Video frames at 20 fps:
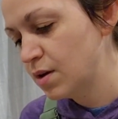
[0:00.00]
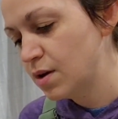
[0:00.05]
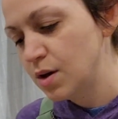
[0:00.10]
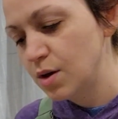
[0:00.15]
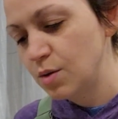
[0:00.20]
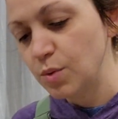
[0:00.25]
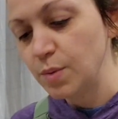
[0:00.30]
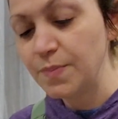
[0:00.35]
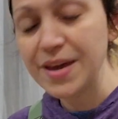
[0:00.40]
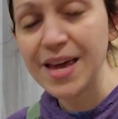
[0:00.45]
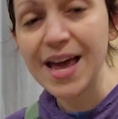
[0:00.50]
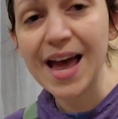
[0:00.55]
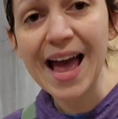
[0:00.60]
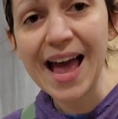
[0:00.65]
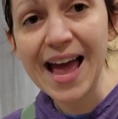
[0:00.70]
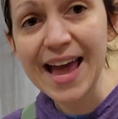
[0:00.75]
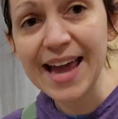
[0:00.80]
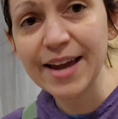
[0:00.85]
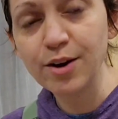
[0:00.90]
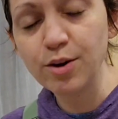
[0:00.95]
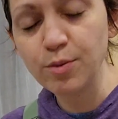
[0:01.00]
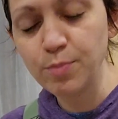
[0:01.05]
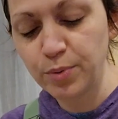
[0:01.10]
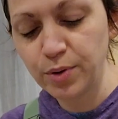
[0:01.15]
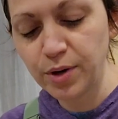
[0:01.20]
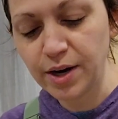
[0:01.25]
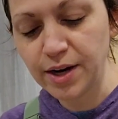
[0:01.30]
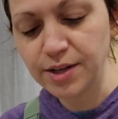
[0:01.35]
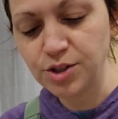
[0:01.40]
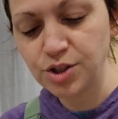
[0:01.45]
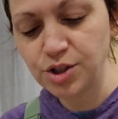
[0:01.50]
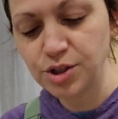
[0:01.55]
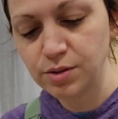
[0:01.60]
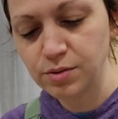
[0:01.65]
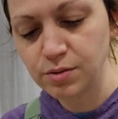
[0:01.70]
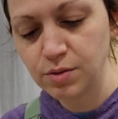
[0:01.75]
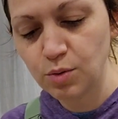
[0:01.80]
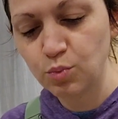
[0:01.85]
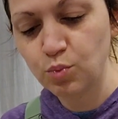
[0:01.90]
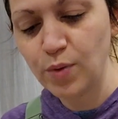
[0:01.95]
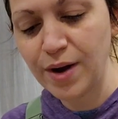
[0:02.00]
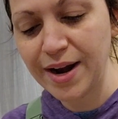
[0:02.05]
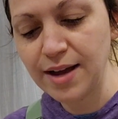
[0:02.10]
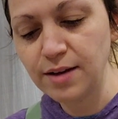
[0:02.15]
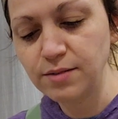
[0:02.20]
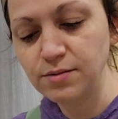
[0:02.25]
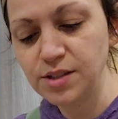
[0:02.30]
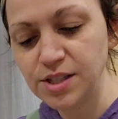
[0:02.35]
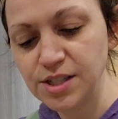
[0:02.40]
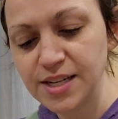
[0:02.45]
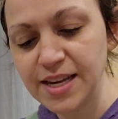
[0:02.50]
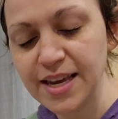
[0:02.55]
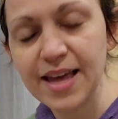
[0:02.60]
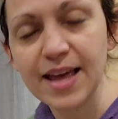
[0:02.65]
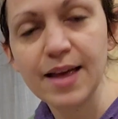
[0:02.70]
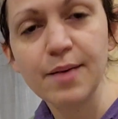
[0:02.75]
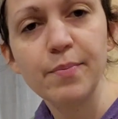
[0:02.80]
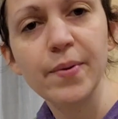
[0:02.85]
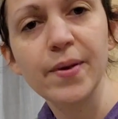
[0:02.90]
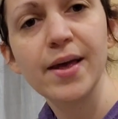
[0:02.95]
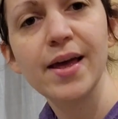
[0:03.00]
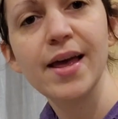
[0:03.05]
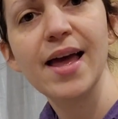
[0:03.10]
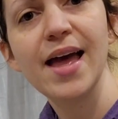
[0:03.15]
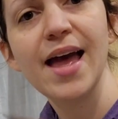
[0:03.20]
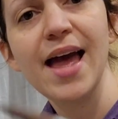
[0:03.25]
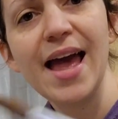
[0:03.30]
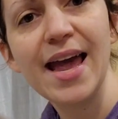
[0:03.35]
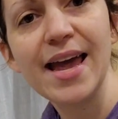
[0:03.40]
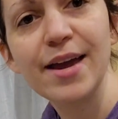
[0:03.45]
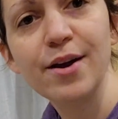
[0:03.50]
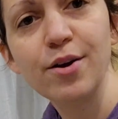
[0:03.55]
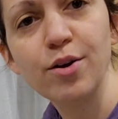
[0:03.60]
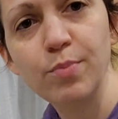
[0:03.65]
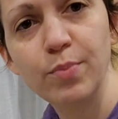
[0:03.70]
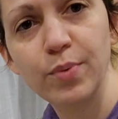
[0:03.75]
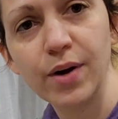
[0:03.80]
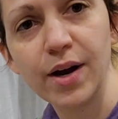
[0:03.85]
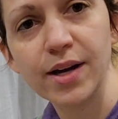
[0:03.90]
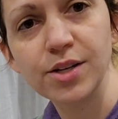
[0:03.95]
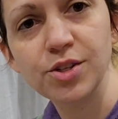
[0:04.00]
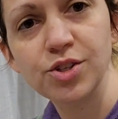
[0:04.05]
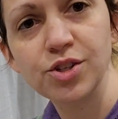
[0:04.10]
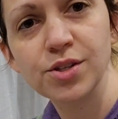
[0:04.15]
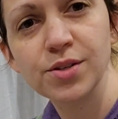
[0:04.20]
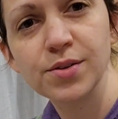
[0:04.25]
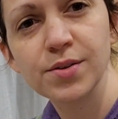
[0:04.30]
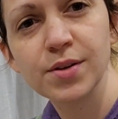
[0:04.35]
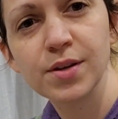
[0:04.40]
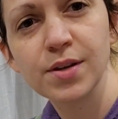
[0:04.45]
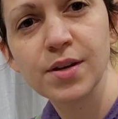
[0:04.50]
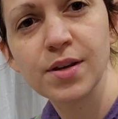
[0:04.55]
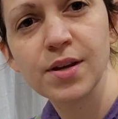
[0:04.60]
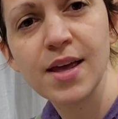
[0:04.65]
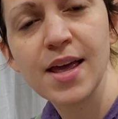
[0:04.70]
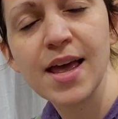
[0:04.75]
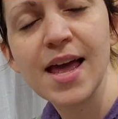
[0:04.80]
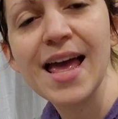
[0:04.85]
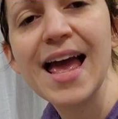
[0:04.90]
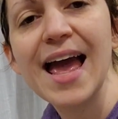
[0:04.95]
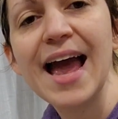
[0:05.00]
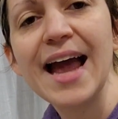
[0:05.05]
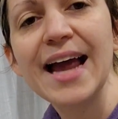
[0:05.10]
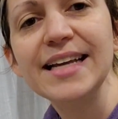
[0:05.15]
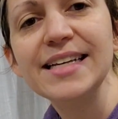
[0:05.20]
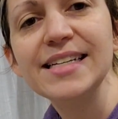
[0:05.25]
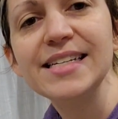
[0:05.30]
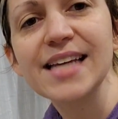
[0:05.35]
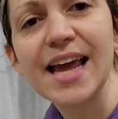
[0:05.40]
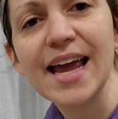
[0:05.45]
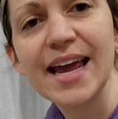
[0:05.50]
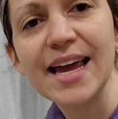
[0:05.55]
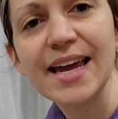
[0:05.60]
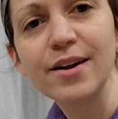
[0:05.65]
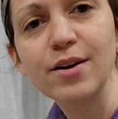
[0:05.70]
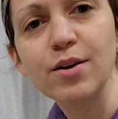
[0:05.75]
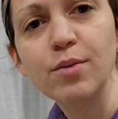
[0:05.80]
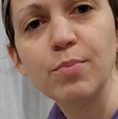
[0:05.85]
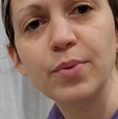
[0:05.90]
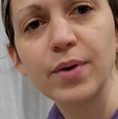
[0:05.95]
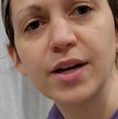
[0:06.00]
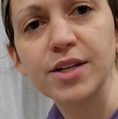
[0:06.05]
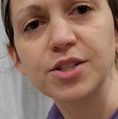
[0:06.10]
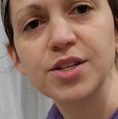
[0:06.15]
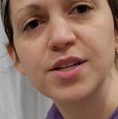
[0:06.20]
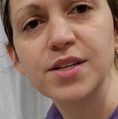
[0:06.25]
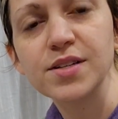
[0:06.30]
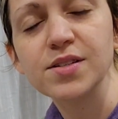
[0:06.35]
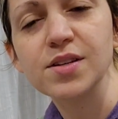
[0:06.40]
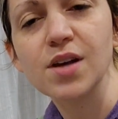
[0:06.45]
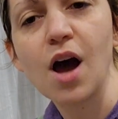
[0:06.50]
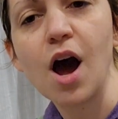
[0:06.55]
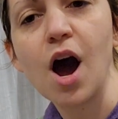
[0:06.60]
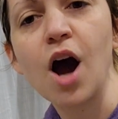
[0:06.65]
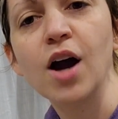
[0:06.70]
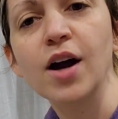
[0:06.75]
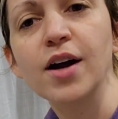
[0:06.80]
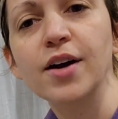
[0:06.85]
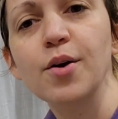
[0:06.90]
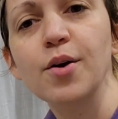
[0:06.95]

would be a hair brush, round tip hair brush. And hair brushes are